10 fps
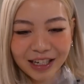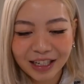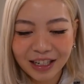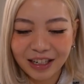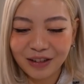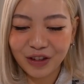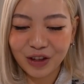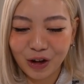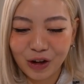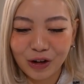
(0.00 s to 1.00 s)
didn't even
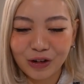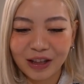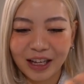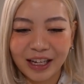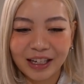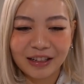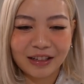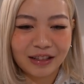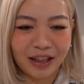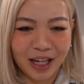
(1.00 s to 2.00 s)
know like
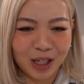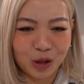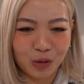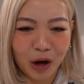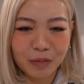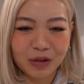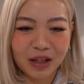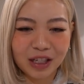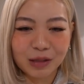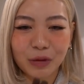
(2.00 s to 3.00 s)
they dropped
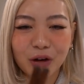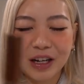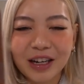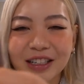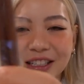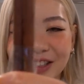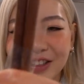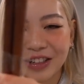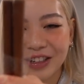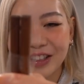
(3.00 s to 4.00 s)
this product.
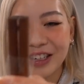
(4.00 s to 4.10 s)
So